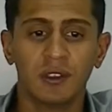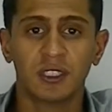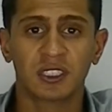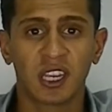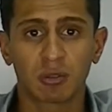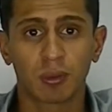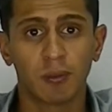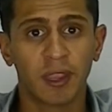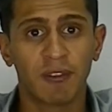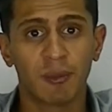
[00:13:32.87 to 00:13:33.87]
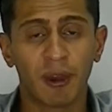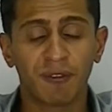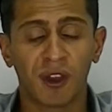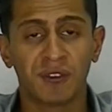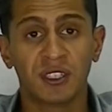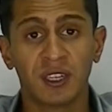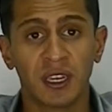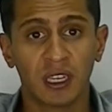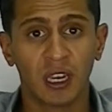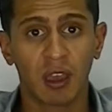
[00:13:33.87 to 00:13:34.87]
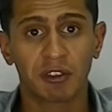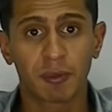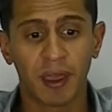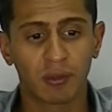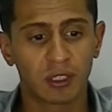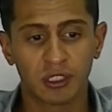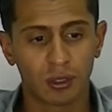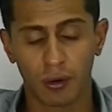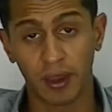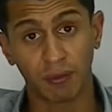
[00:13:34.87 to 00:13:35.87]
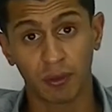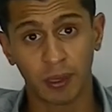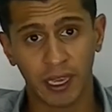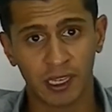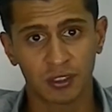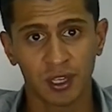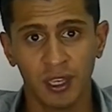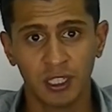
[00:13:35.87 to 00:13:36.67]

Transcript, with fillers: This NAS will probably have about five to ten year lifespan, which is great from a NAS.